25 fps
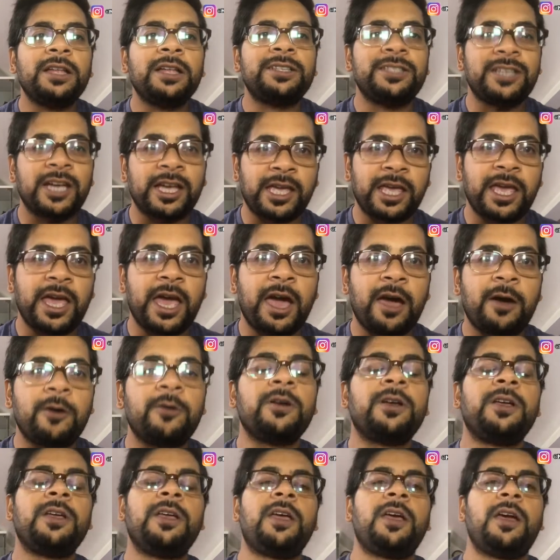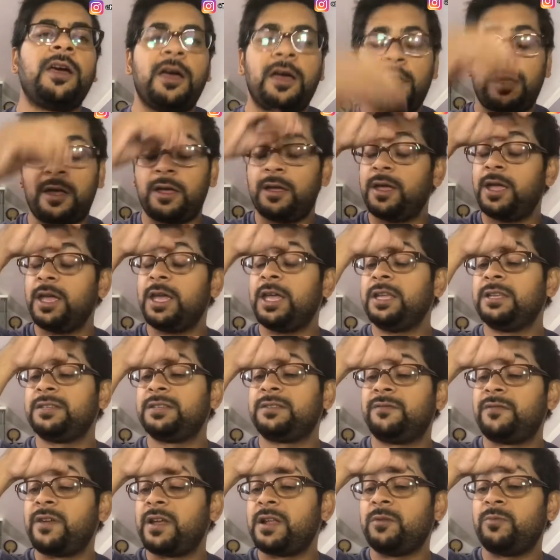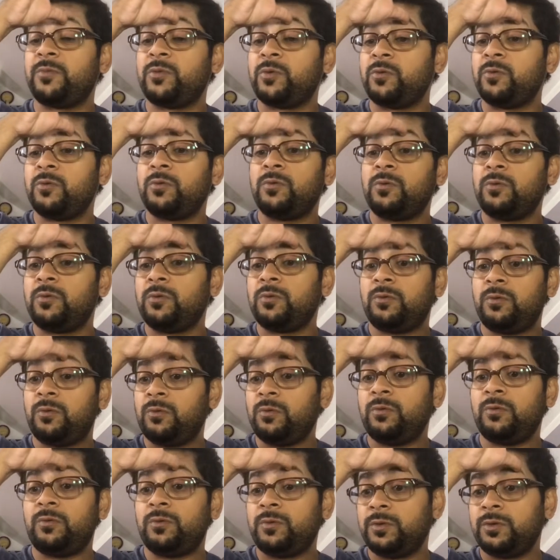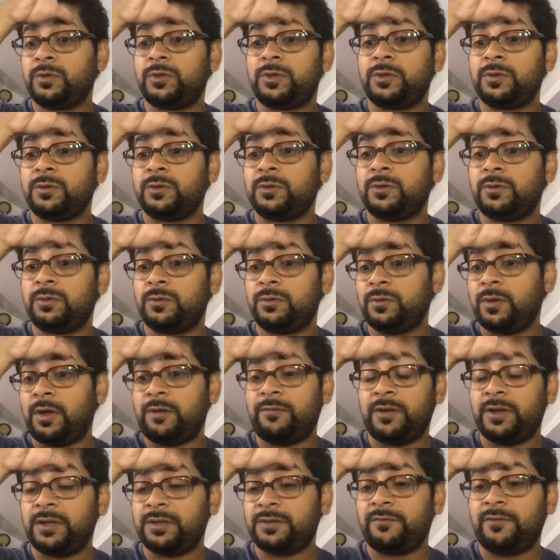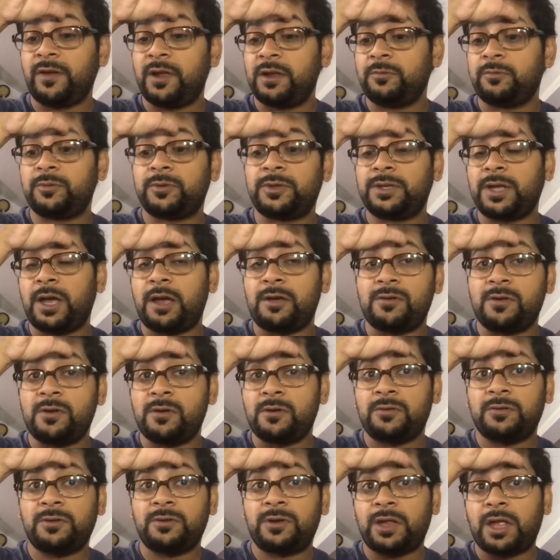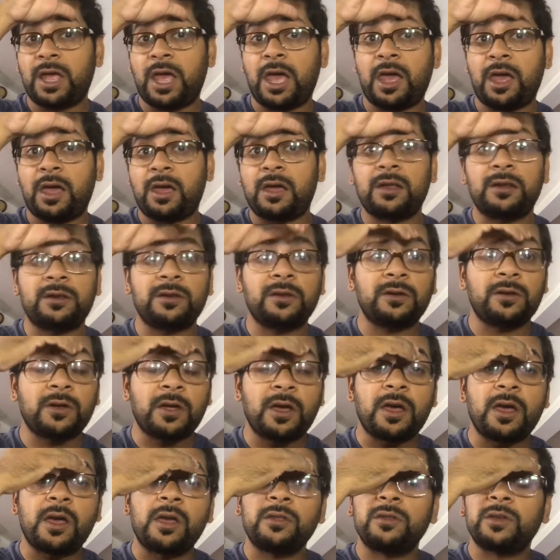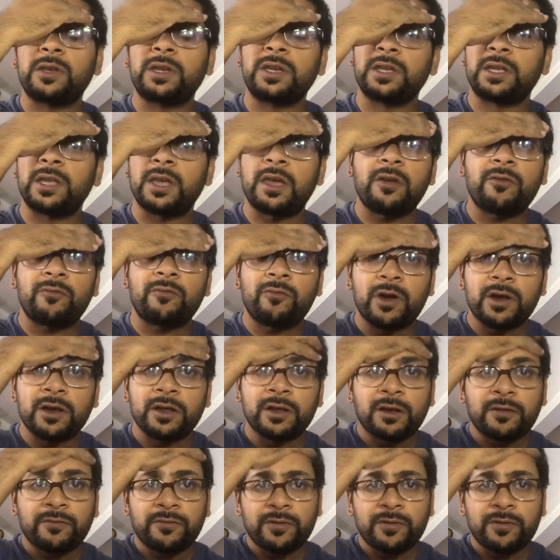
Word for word: Check it out. Uh, it is available to, I think it's available to download, and uh, you can get it rented.